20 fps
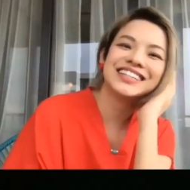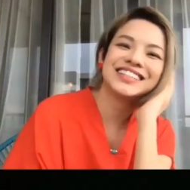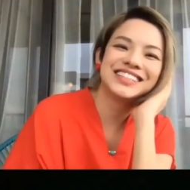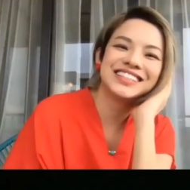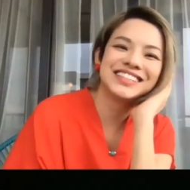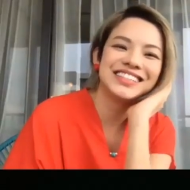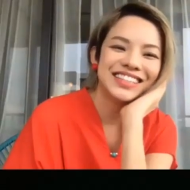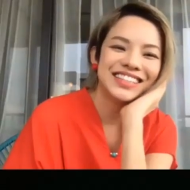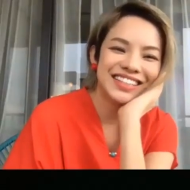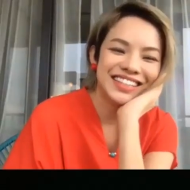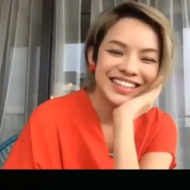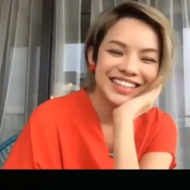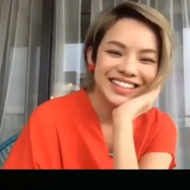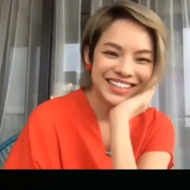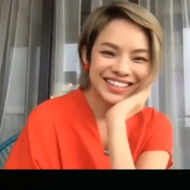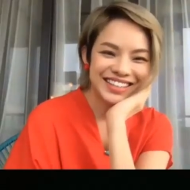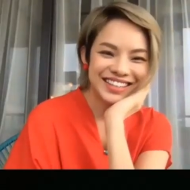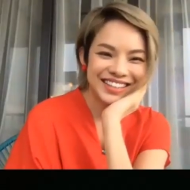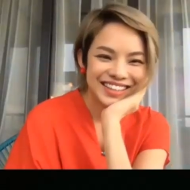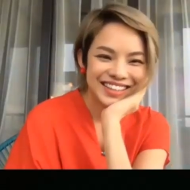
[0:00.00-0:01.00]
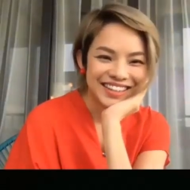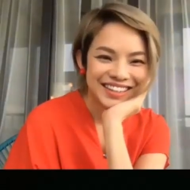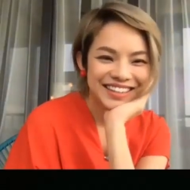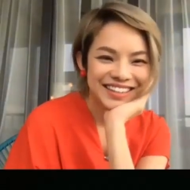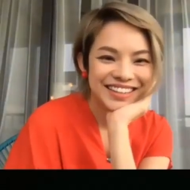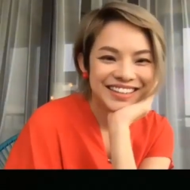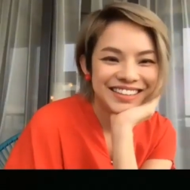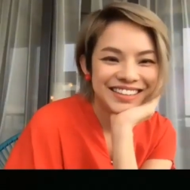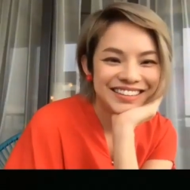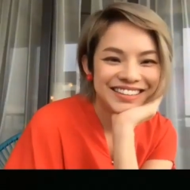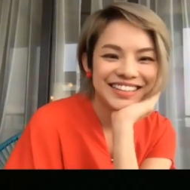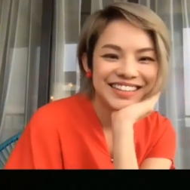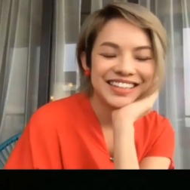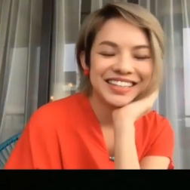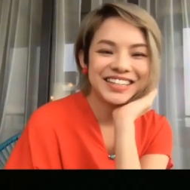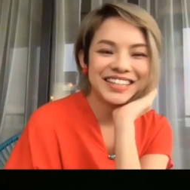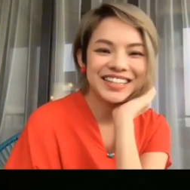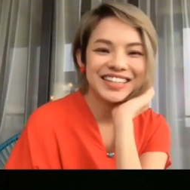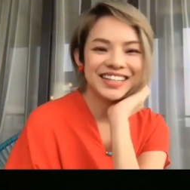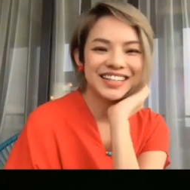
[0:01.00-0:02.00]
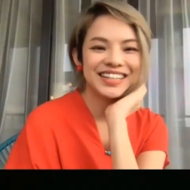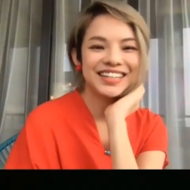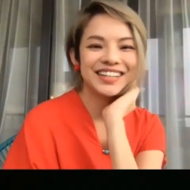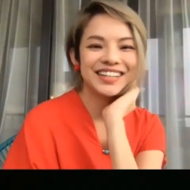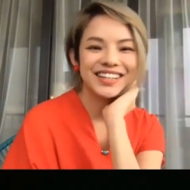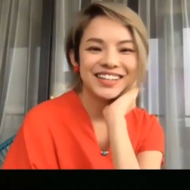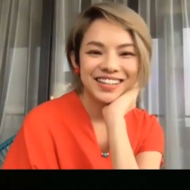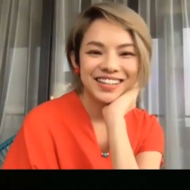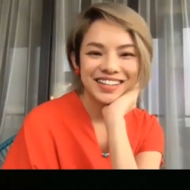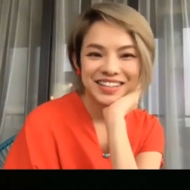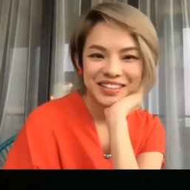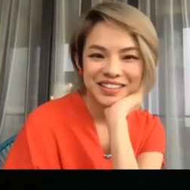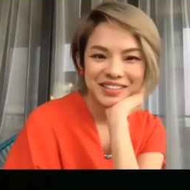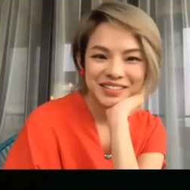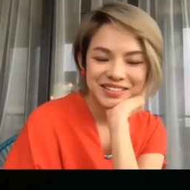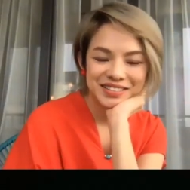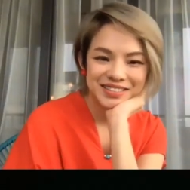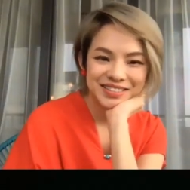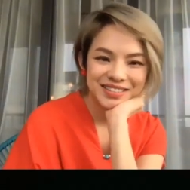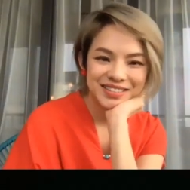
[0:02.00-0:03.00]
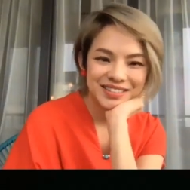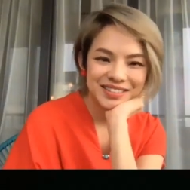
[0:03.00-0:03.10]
don't you learn, you know, something new?